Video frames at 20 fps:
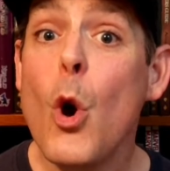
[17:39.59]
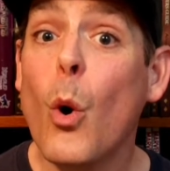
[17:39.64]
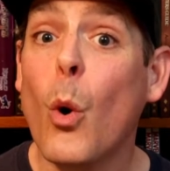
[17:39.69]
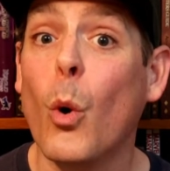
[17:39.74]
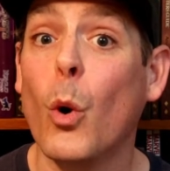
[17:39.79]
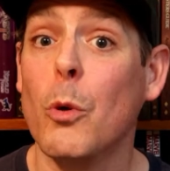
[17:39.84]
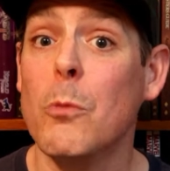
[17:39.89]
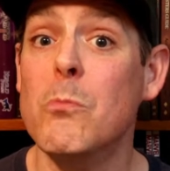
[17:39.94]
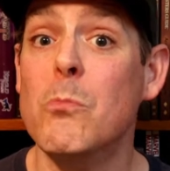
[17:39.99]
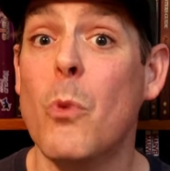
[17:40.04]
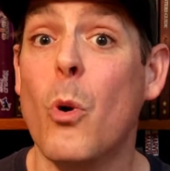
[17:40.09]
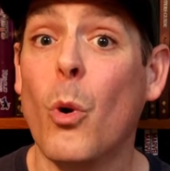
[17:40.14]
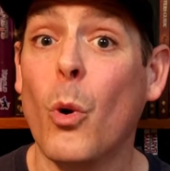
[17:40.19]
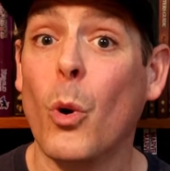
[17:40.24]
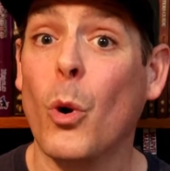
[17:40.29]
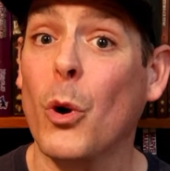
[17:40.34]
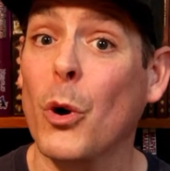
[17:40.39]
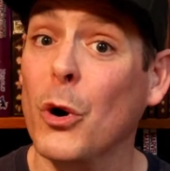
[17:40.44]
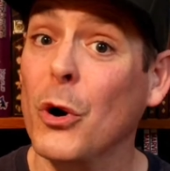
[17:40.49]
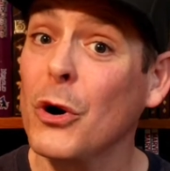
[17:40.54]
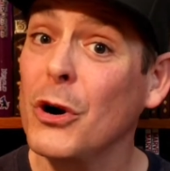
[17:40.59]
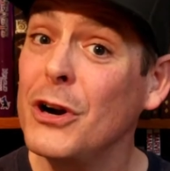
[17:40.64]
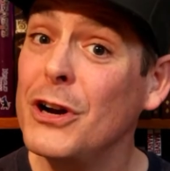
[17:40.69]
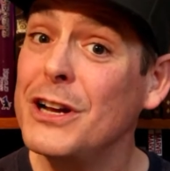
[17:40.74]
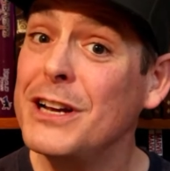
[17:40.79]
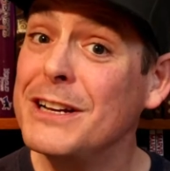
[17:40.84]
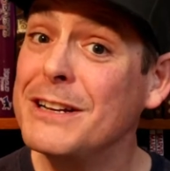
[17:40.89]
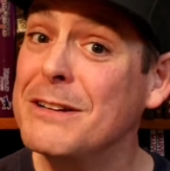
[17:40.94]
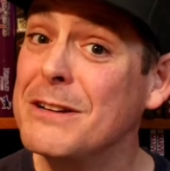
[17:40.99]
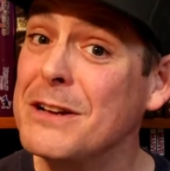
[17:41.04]
or more
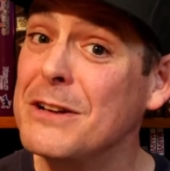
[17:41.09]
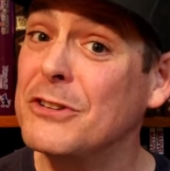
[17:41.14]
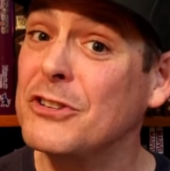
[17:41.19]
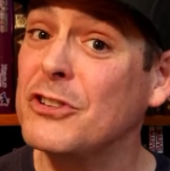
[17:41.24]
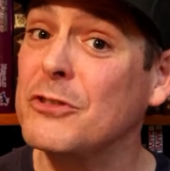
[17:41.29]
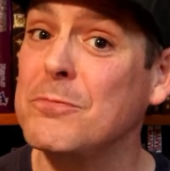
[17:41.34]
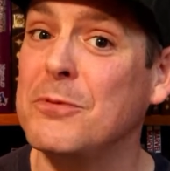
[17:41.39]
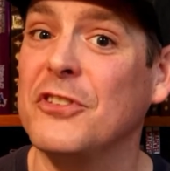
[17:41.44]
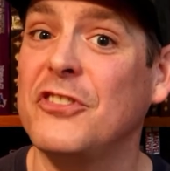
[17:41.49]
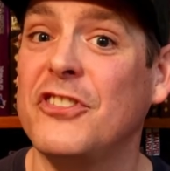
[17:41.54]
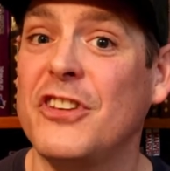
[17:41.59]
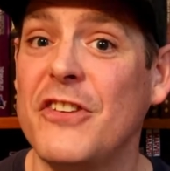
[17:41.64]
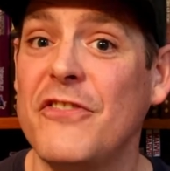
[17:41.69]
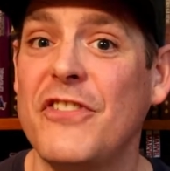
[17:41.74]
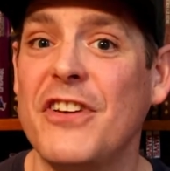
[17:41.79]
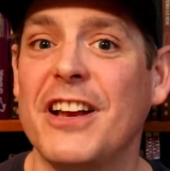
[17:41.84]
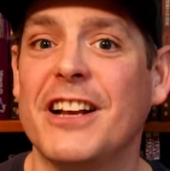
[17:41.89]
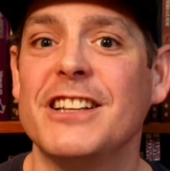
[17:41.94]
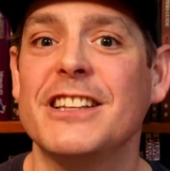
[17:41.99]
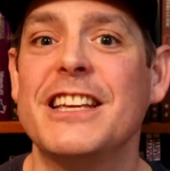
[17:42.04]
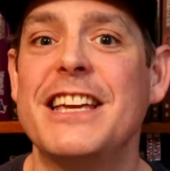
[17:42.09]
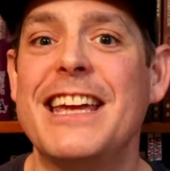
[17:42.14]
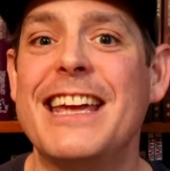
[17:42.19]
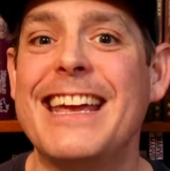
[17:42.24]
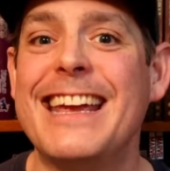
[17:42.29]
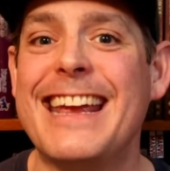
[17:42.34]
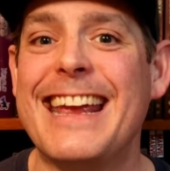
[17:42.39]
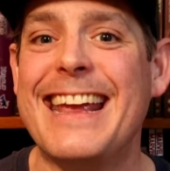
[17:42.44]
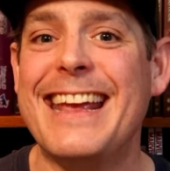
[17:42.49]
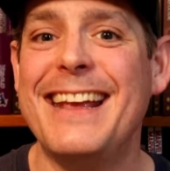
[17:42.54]

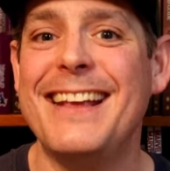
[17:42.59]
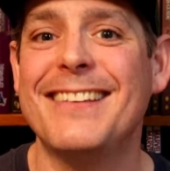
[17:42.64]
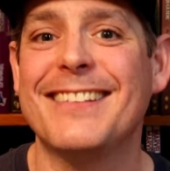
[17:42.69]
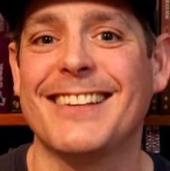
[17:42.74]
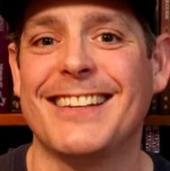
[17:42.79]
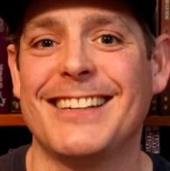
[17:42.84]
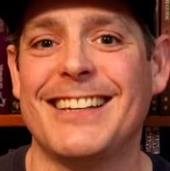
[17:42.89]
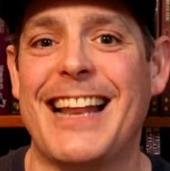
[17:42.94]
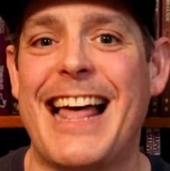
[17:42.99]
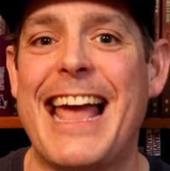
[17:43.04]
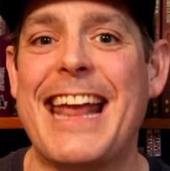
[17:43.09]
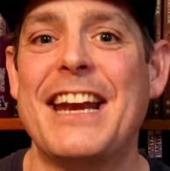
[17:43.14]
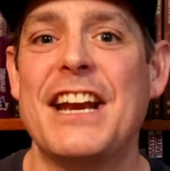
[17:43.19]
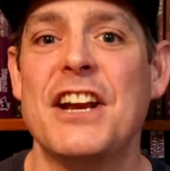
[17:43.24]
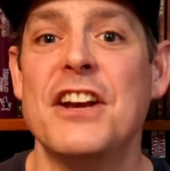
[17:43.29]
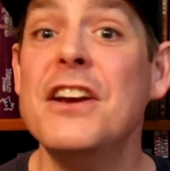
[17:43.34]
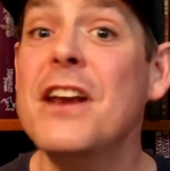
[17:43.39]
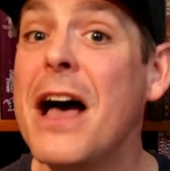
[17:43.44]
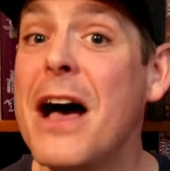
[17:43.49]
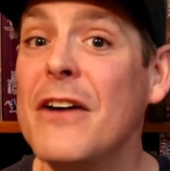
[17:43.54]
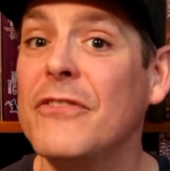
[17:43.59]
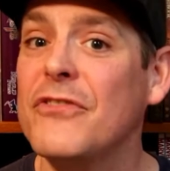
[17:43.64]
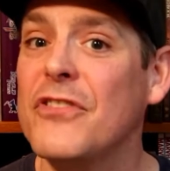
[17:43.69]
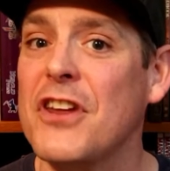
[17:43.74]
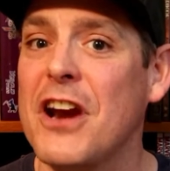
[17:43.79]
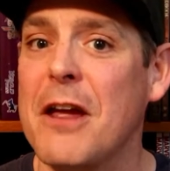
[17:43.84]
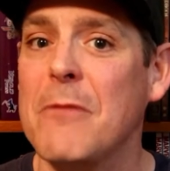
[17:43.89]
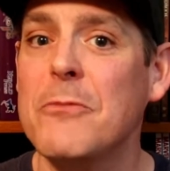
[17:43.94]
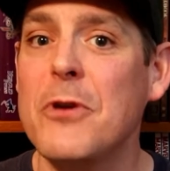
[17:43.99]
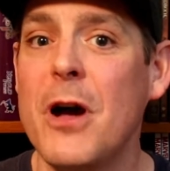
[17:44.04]
specifically is light enough
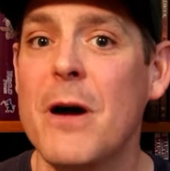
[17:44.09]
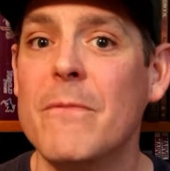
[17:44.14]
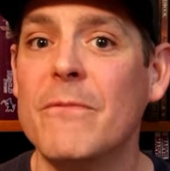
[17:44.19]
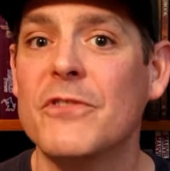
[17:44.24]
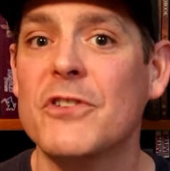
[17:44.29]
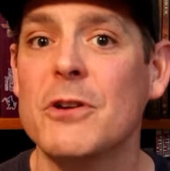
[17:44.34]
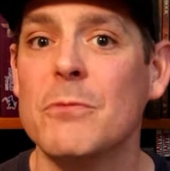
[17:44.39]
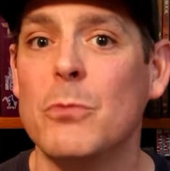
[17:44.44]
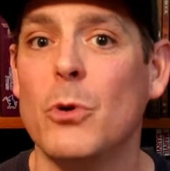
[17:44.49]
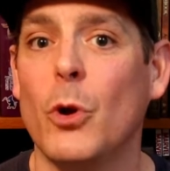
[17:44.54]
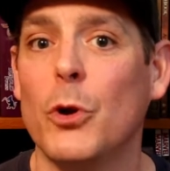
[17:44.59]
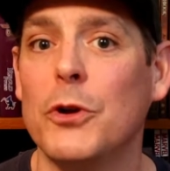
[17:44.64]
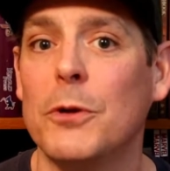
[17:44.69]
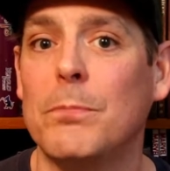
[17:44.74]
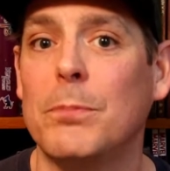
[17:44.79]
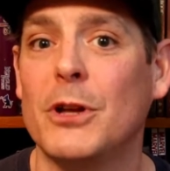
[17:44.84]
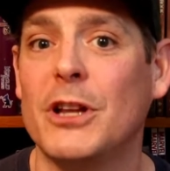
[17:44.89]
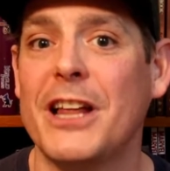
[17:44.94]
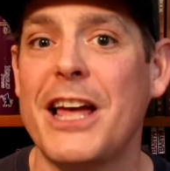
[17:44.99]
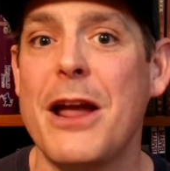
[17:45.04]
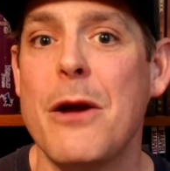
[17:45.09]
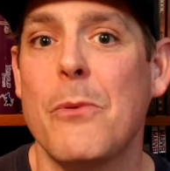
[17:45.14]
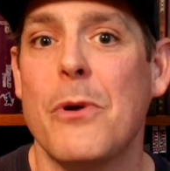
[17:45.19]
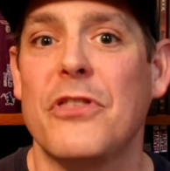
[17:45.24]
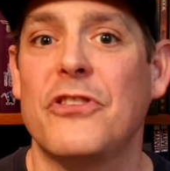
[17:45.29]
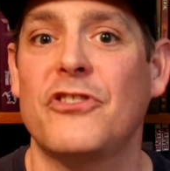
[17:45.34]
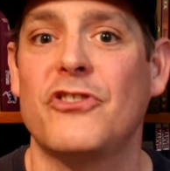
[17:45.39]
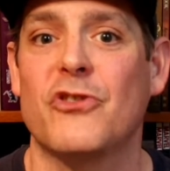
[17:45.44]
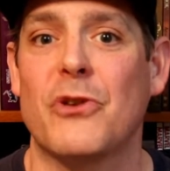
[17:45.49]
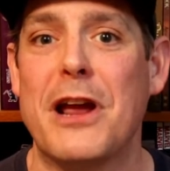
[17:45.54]
that I'm comfortable to play
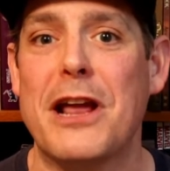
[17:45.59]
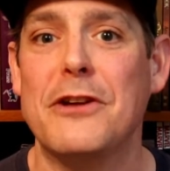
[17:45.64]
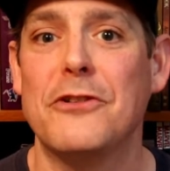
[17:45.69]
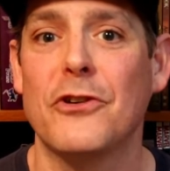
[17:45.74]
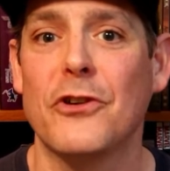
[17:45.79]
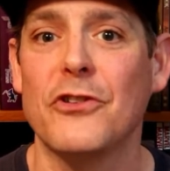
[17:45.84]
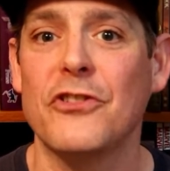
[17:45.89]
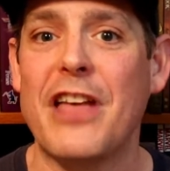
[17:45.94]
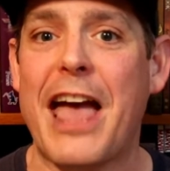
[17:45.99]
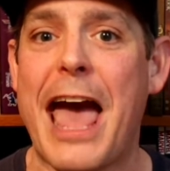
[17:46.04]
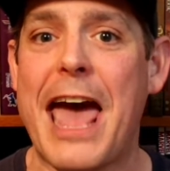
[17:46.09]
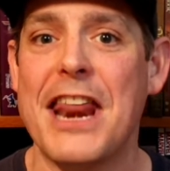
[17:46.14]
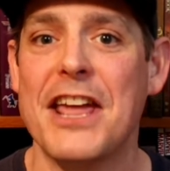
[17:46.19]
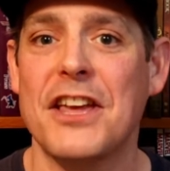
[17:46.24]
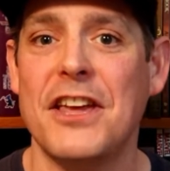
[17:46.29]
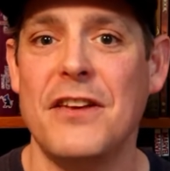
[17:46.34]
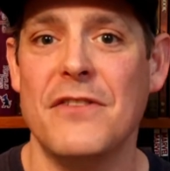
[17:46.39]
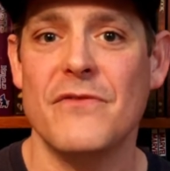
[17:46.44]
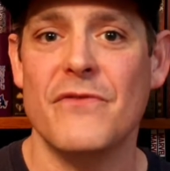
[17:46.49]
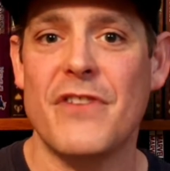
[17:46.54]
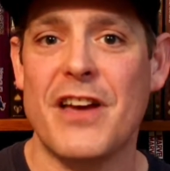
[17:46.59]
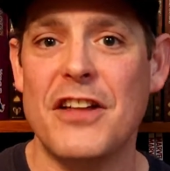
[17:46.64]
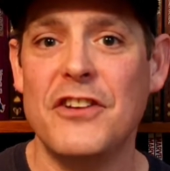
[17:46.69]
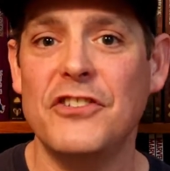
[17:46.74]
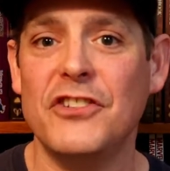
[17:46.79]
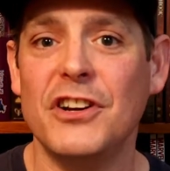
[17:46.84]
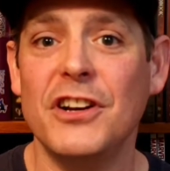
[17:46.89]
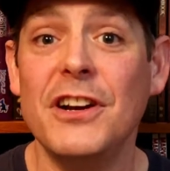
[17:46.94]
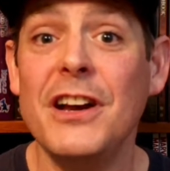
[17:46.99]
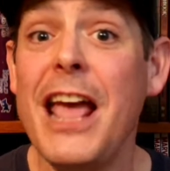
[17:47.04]
with strangers at a
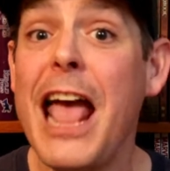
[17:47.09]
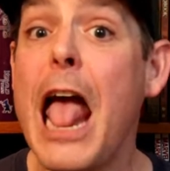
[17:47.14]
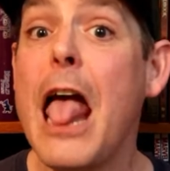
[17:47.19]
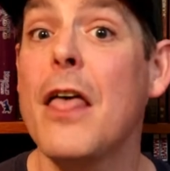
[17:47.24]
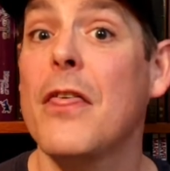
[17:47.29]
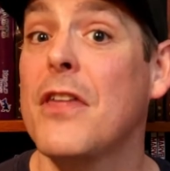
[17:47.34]
convention,